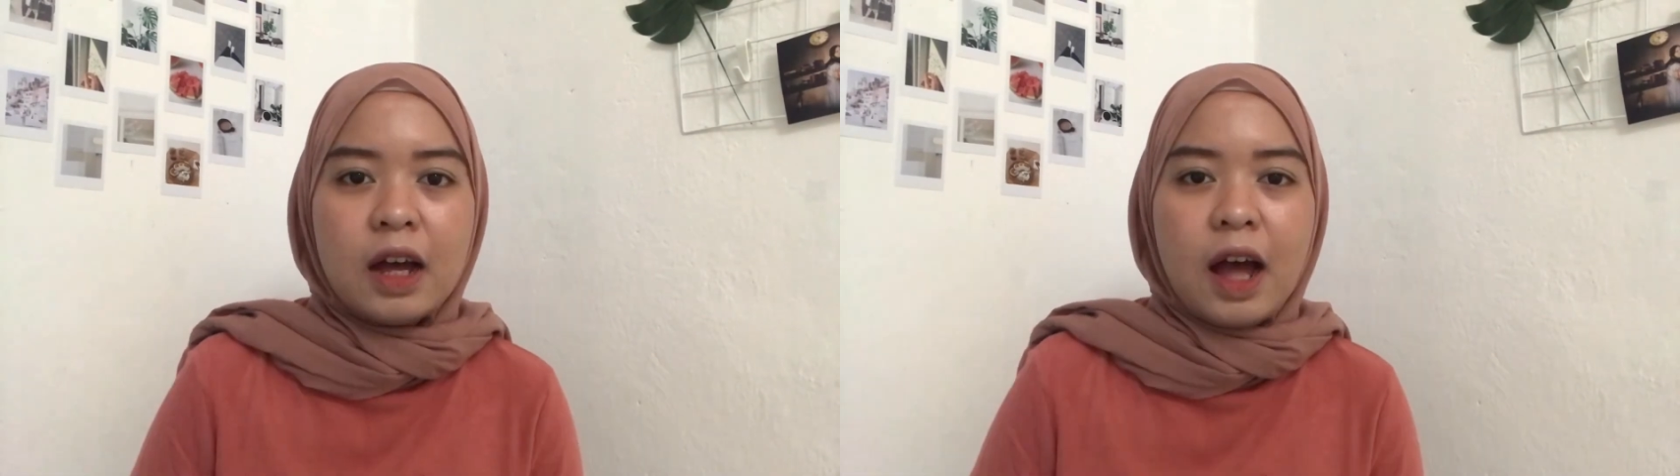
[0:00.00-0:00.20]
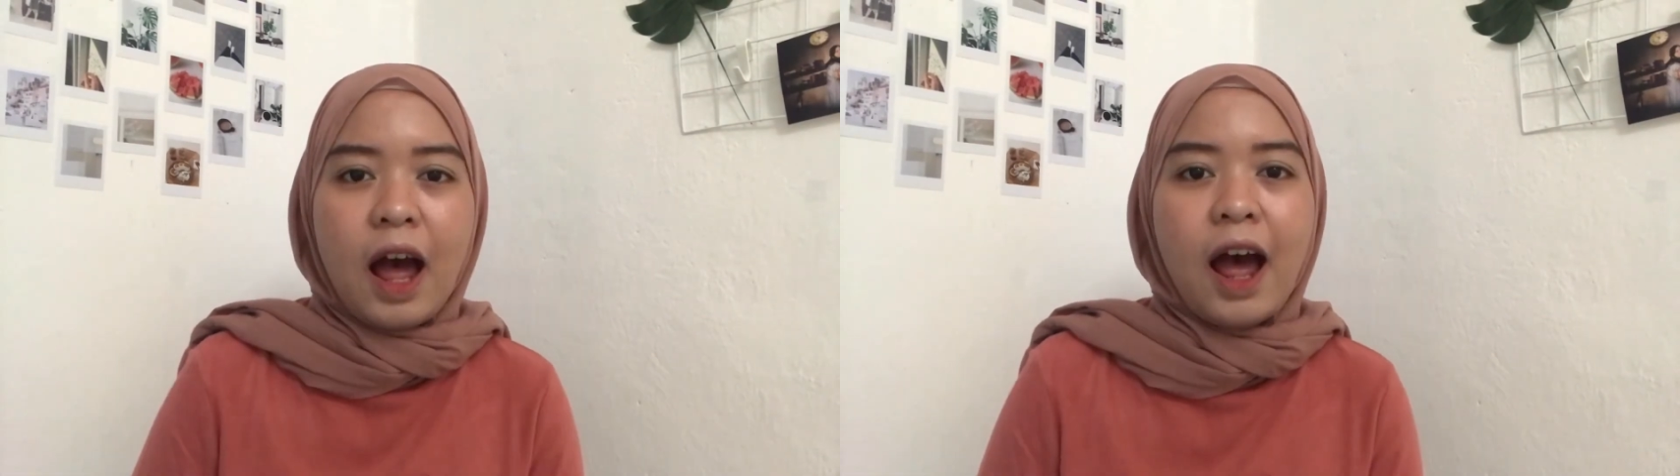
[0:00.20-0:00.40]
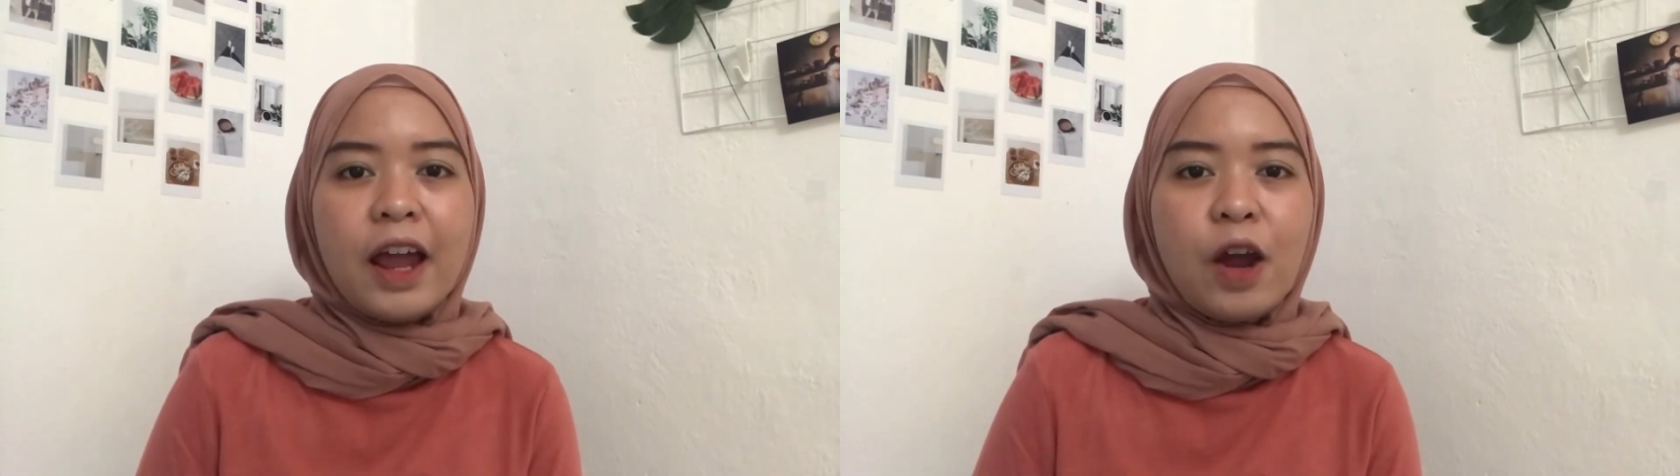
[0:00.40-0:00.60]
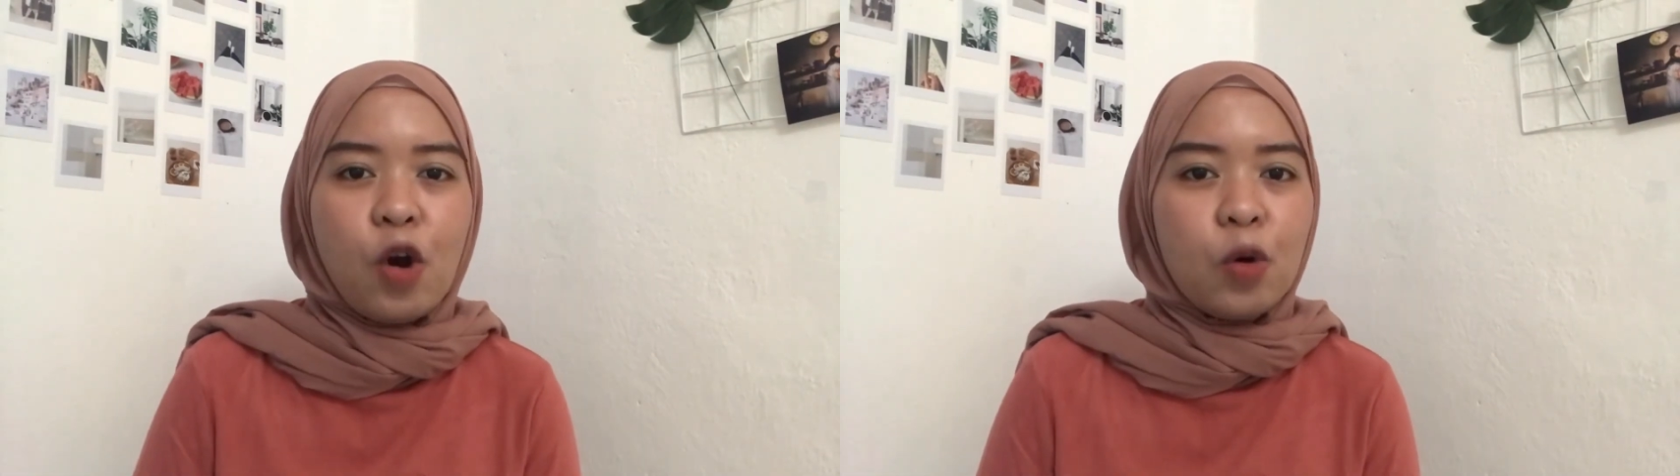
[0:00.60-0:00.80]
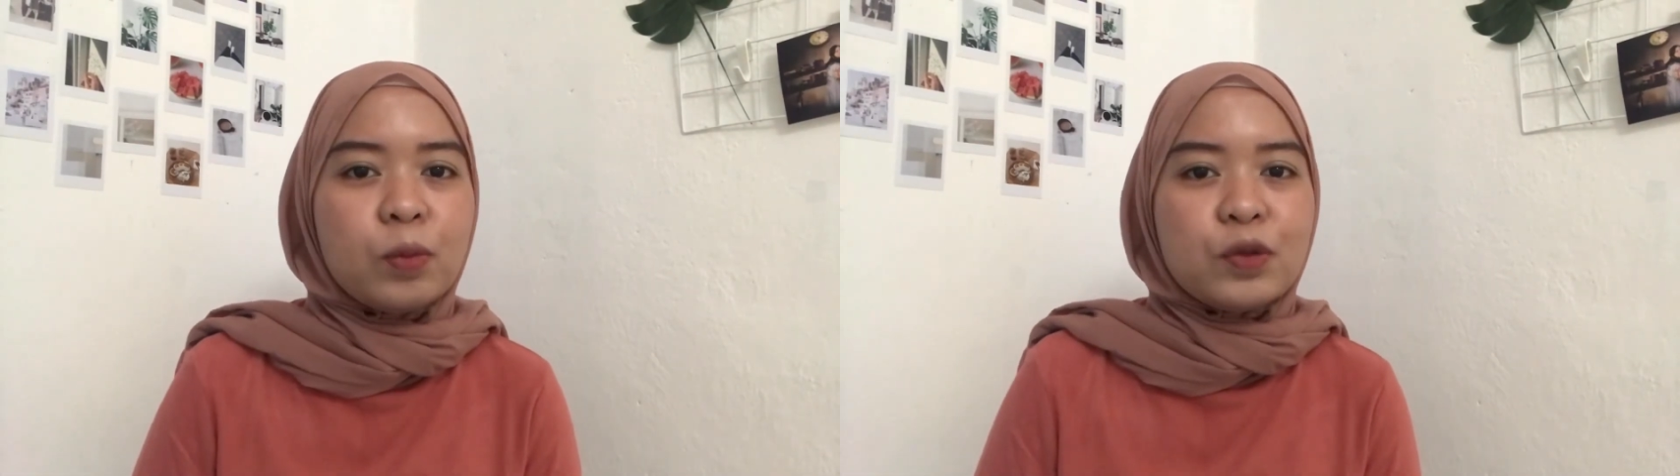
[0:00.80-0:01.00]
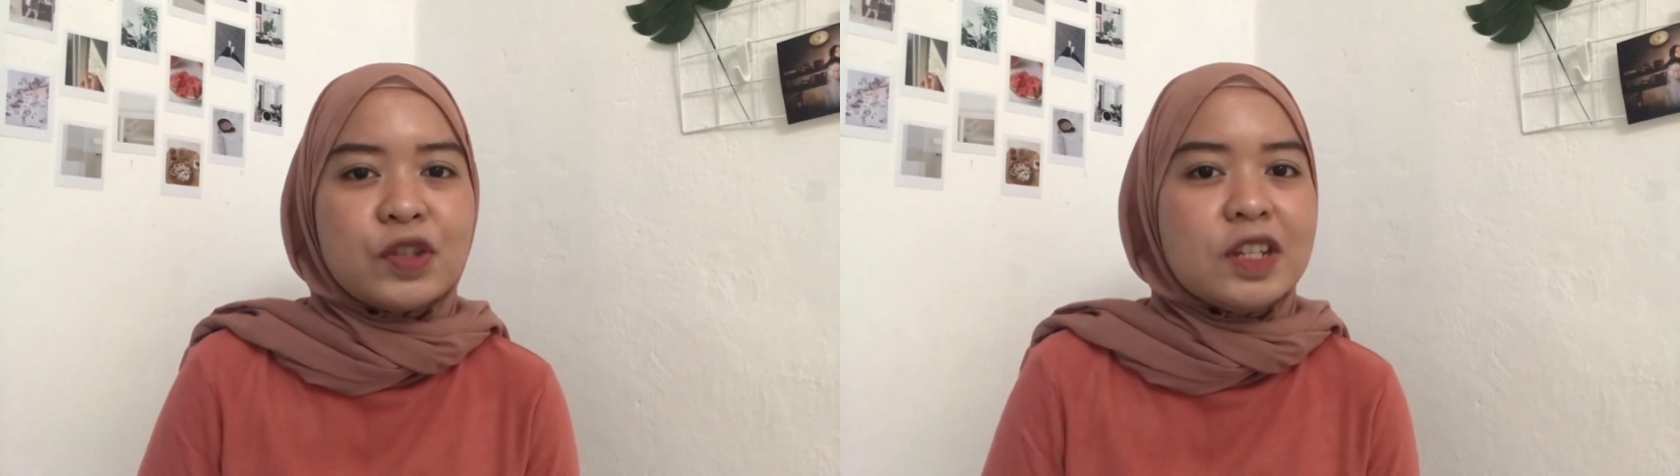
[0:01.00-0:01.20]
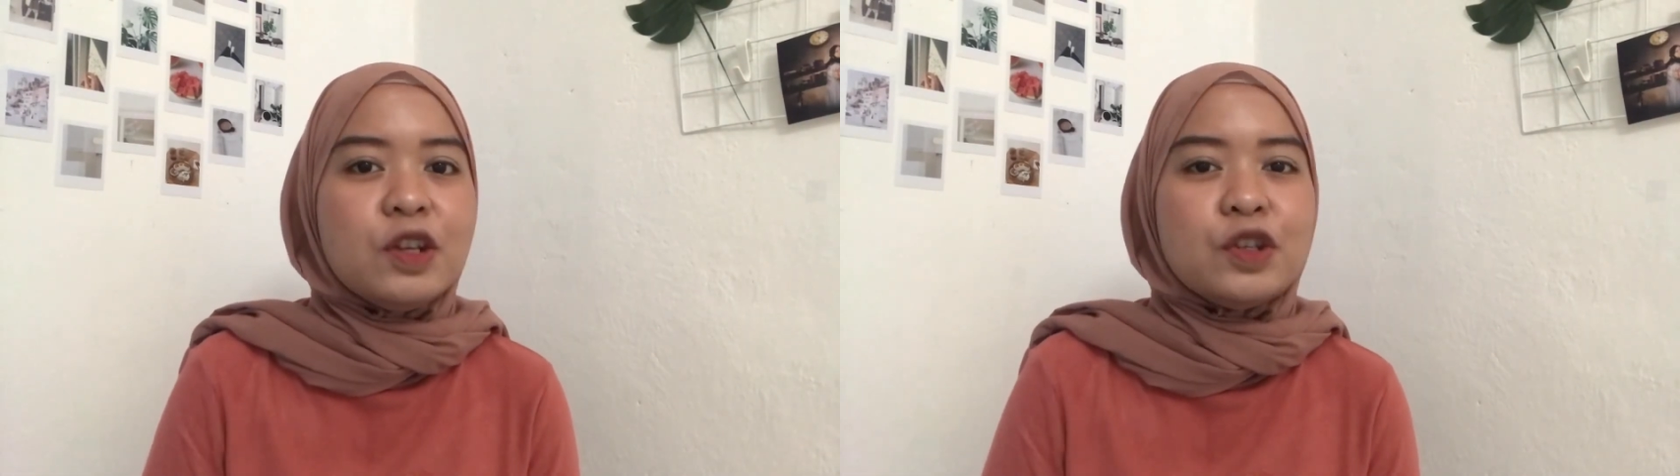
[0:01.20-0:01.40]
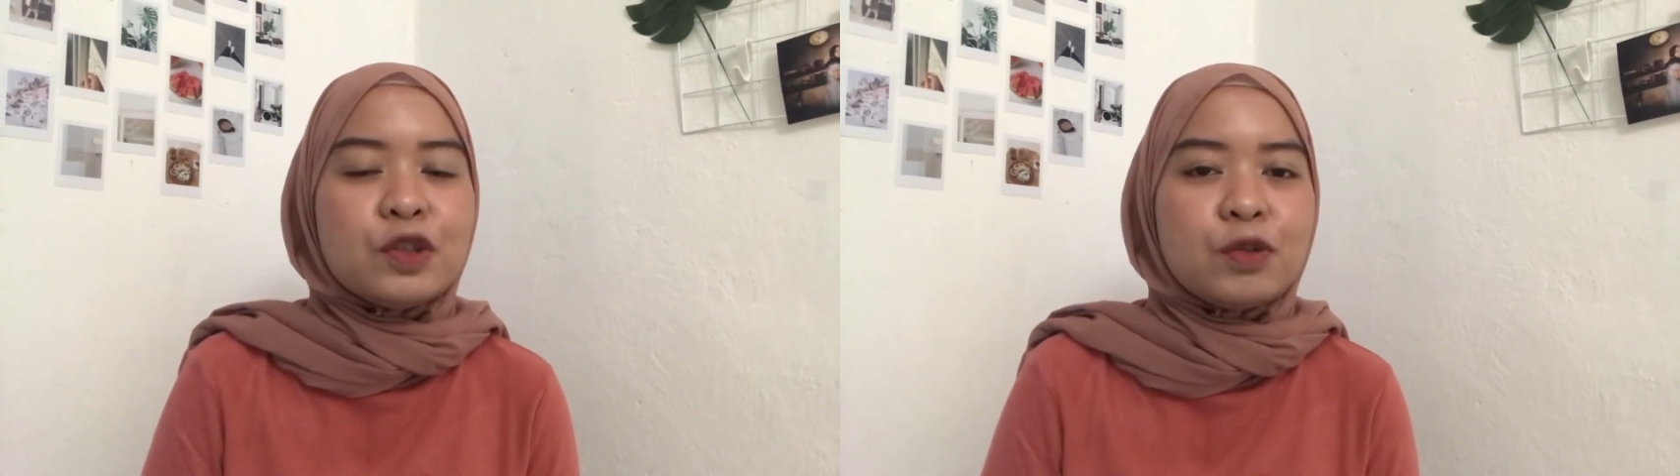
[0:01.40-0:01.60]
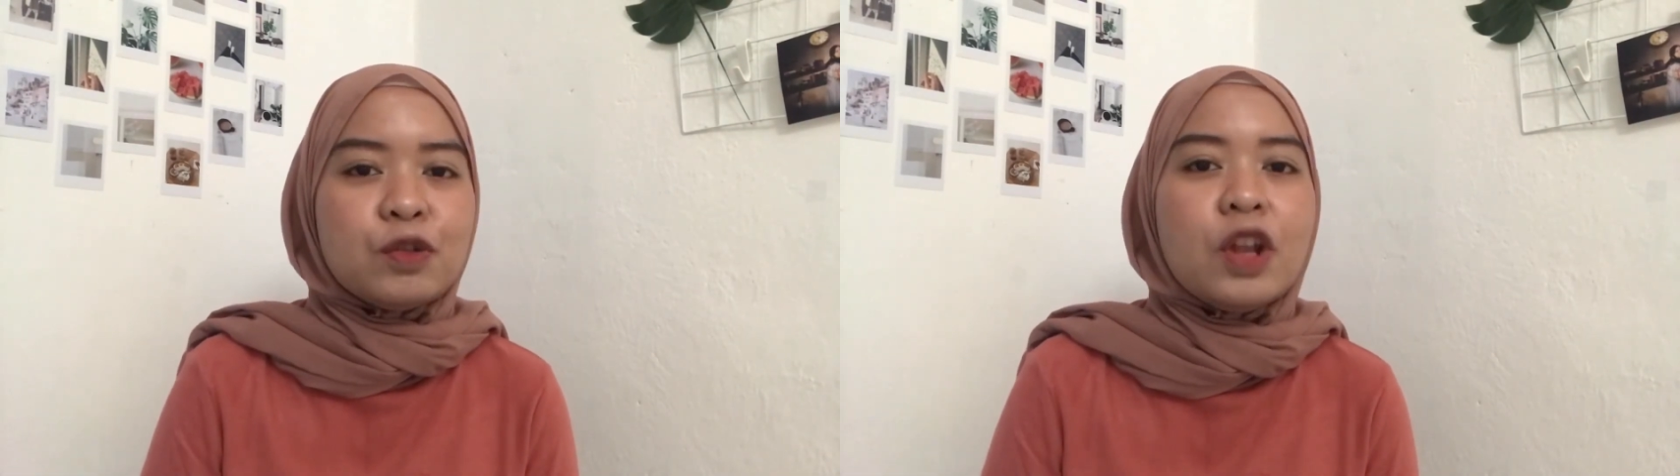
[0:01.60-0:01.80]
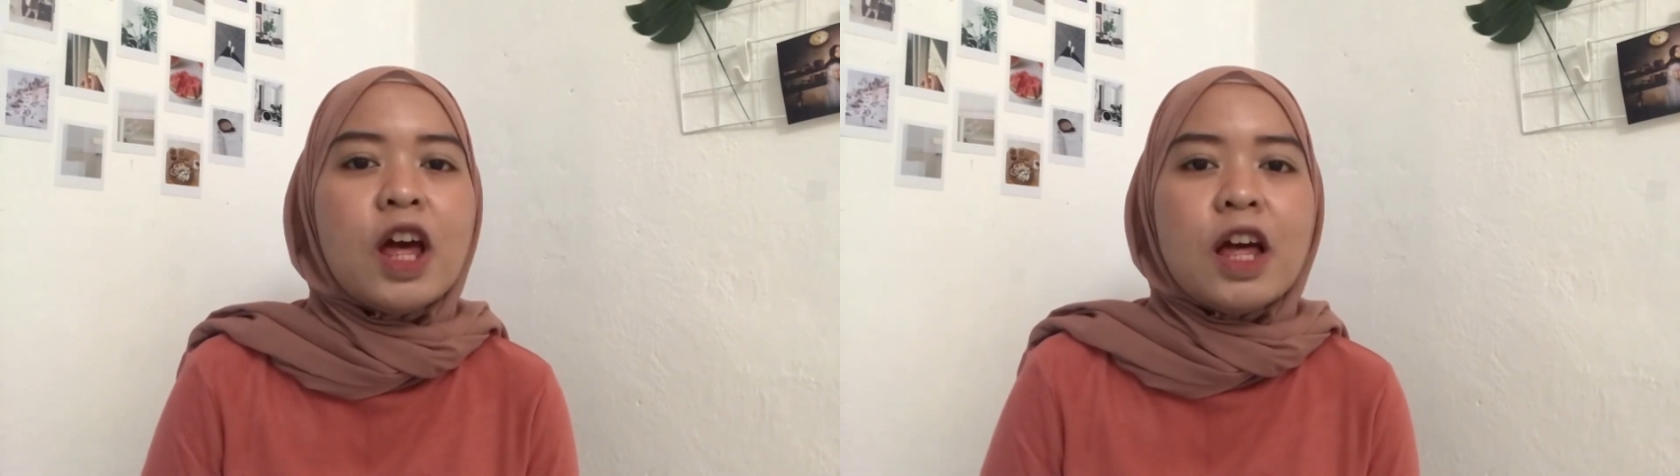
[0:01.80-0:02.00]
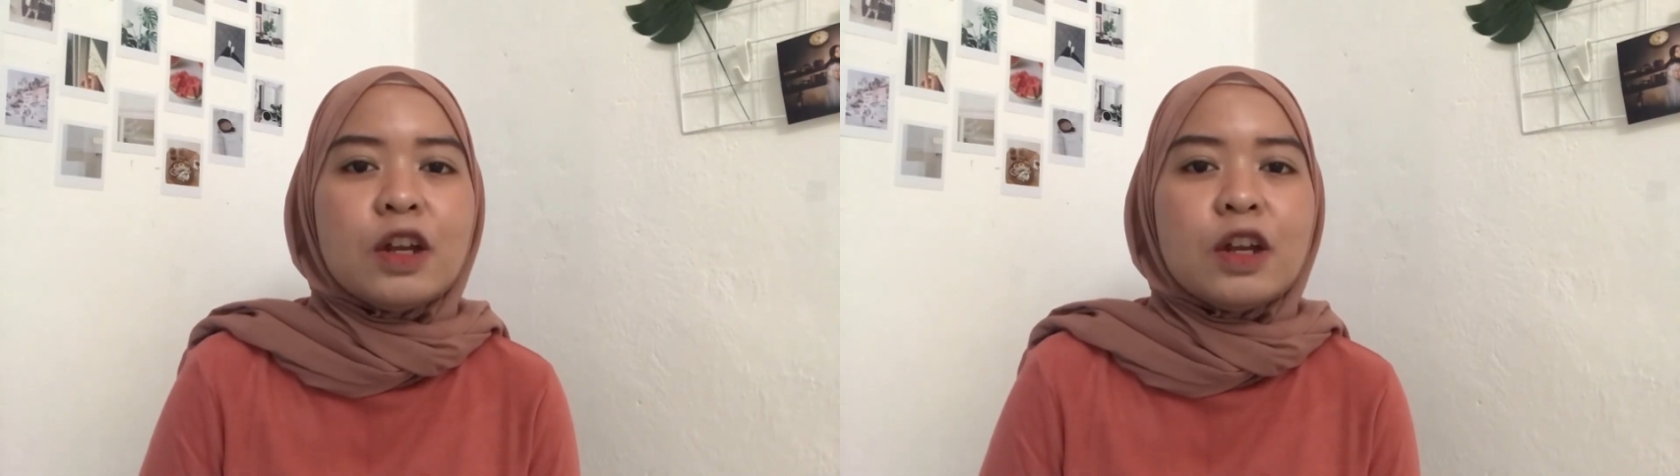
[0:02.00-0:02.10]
I hope to see you soon.